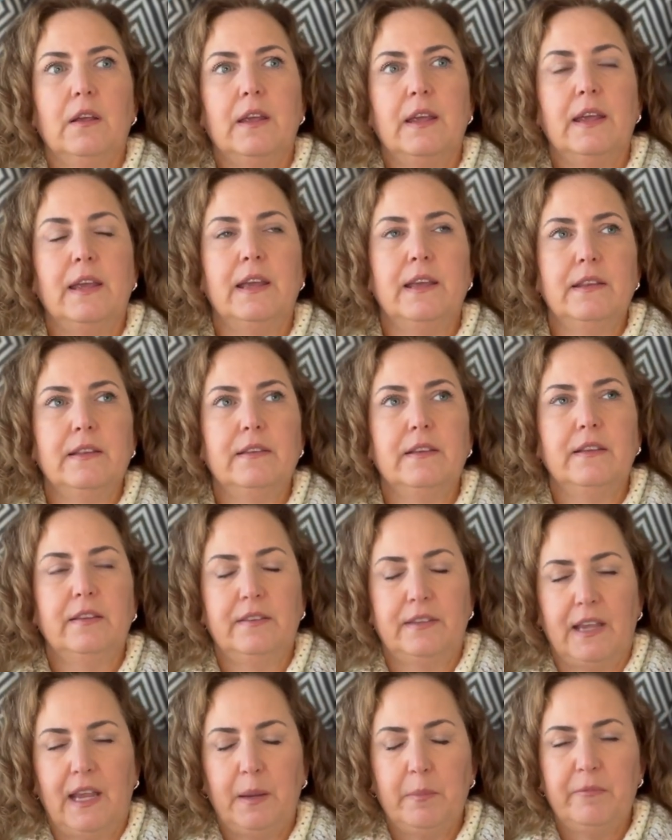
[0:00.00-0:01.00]
in the
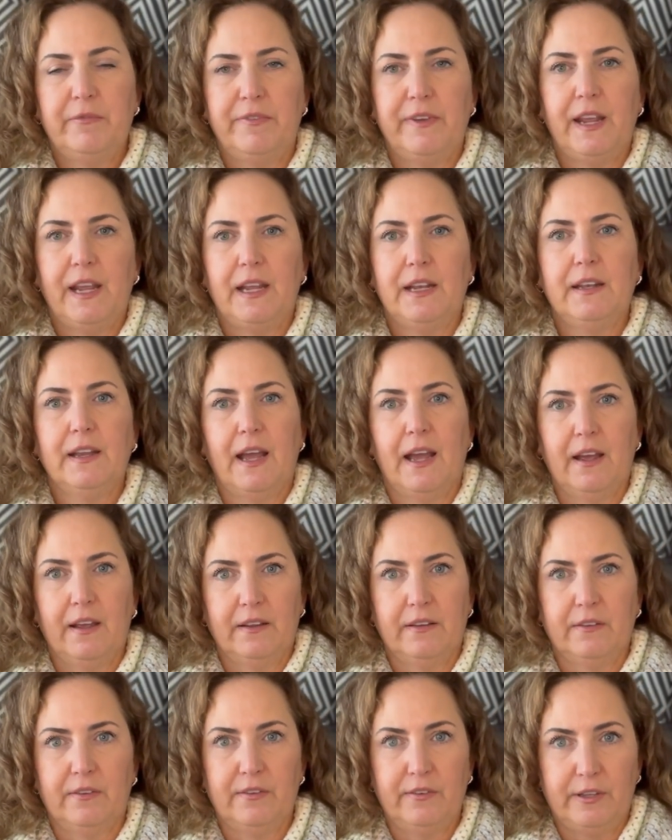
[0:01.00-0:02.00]
same vein
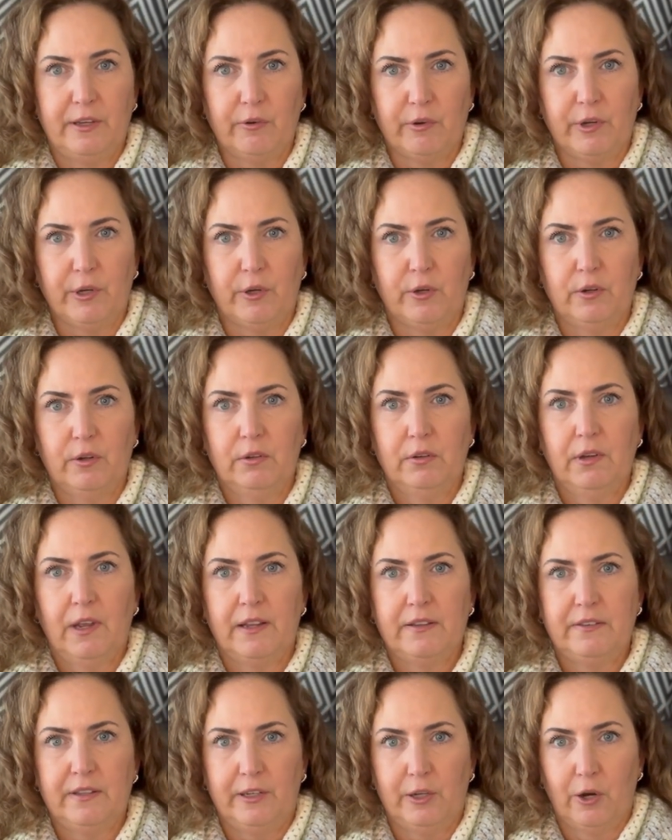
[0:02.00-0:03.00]
as Serial,
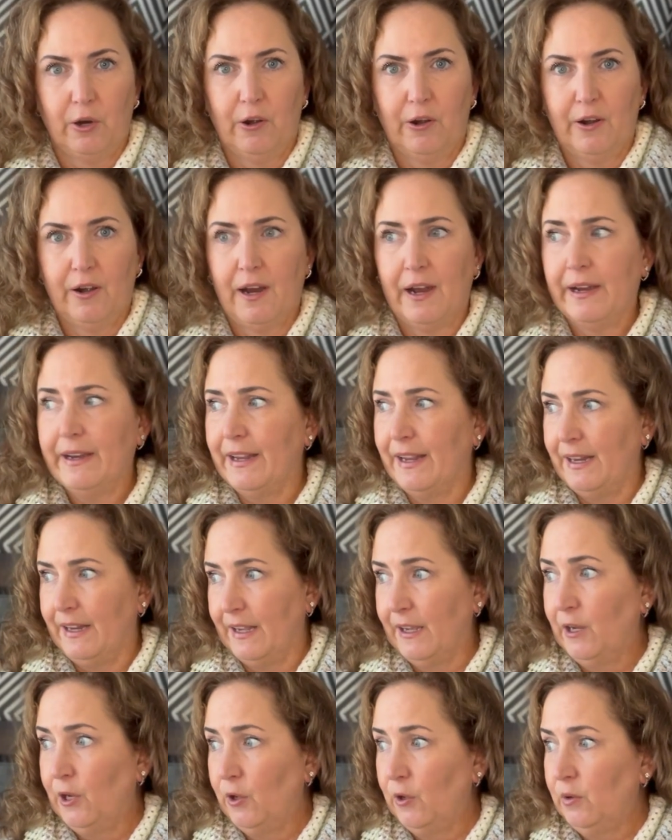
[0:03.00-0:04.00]

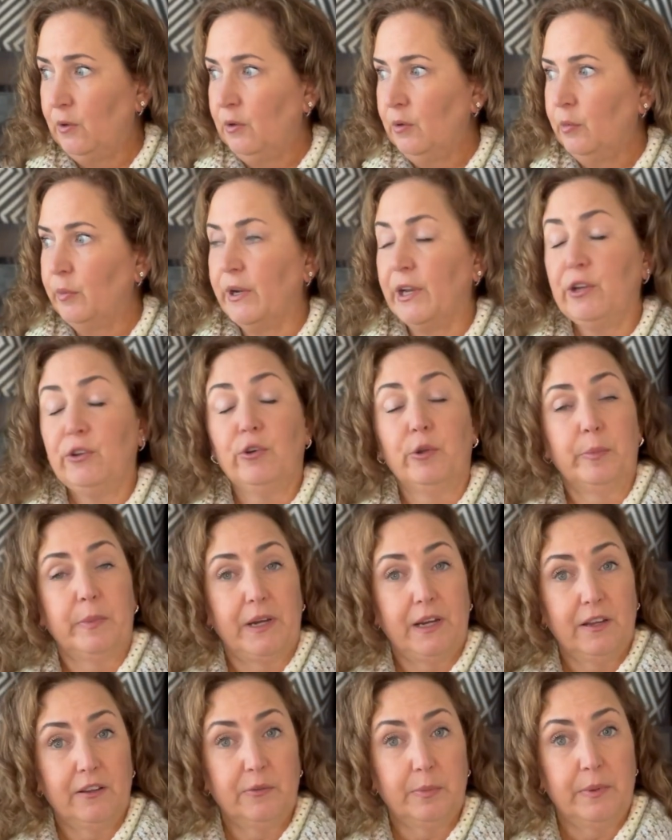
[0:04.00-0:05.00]
Serial. When I told my
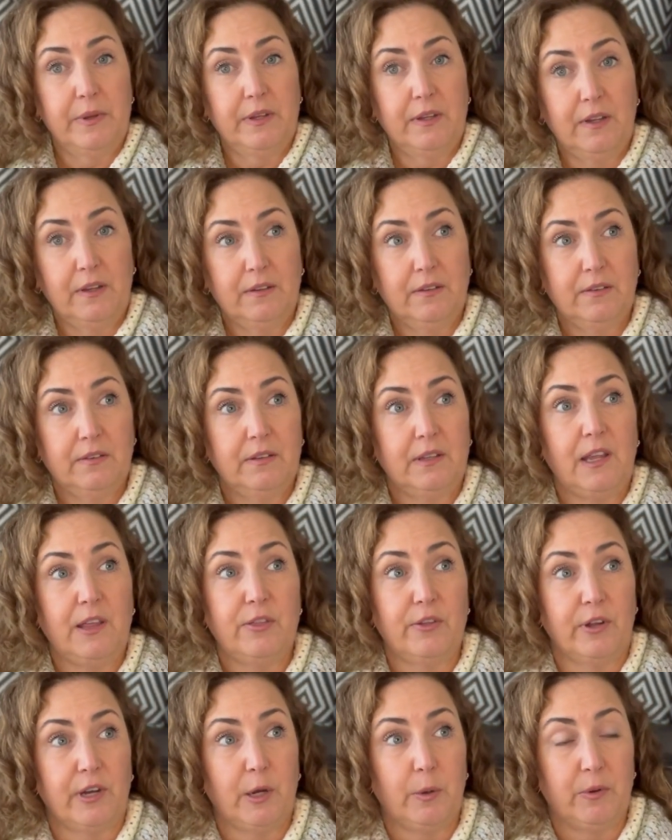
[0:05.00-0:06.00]
husband this, he
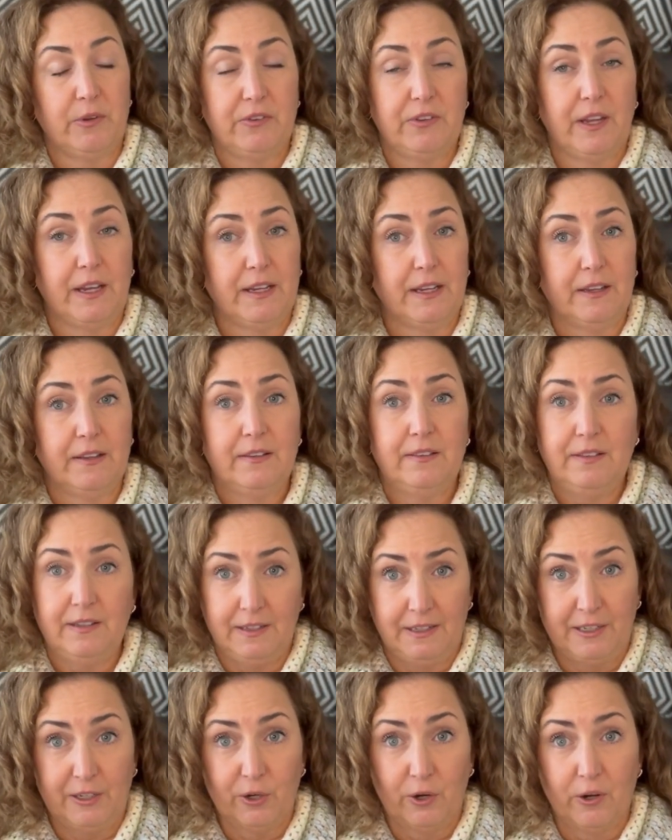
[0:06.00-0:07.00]
thought I was saying
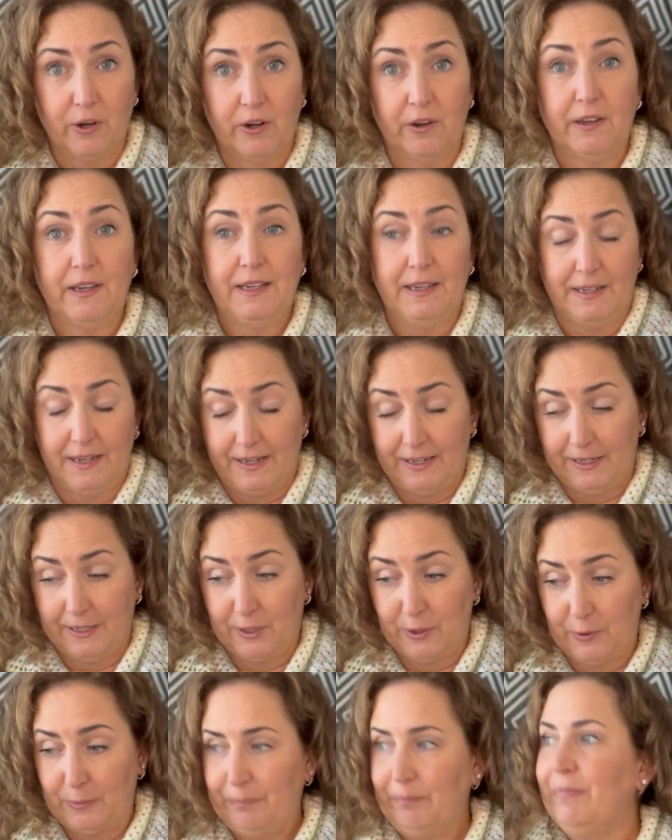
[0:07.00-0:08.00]

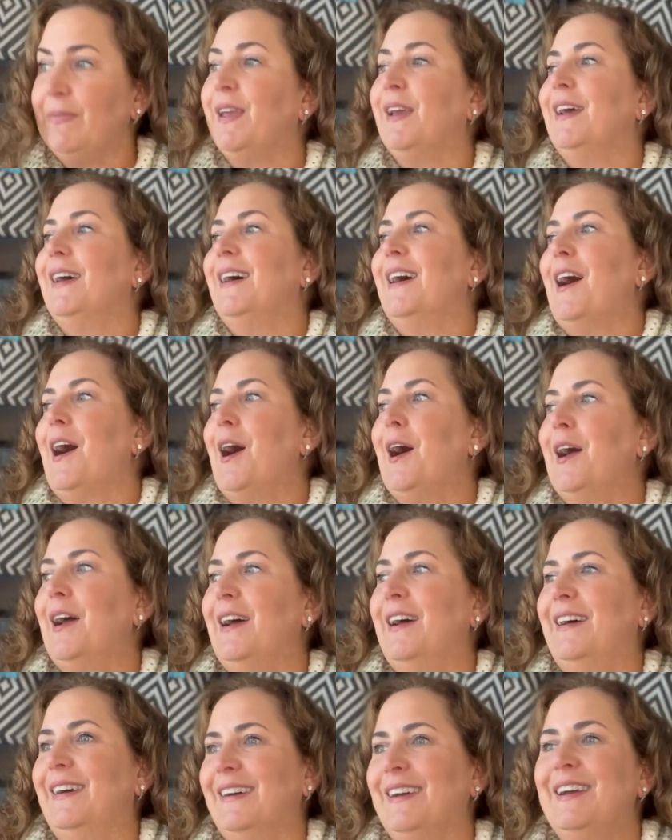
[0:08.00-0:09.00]
Cereal.
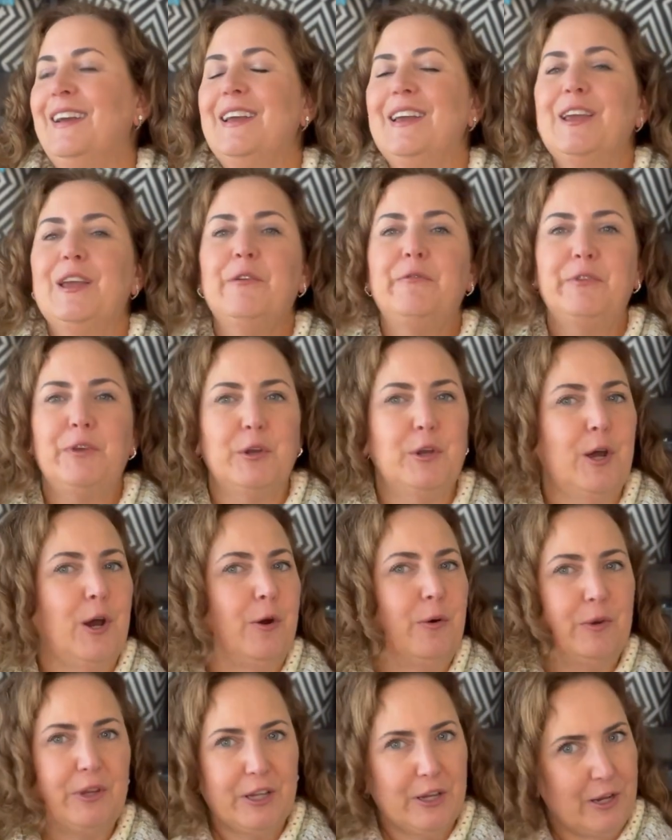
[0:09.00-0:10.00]
If you
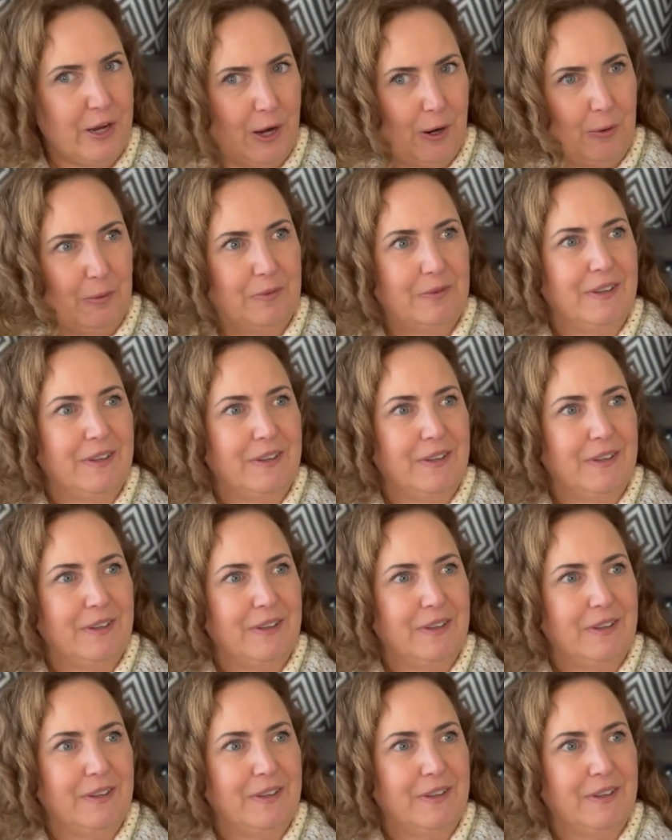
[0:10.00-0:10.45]
know, you know.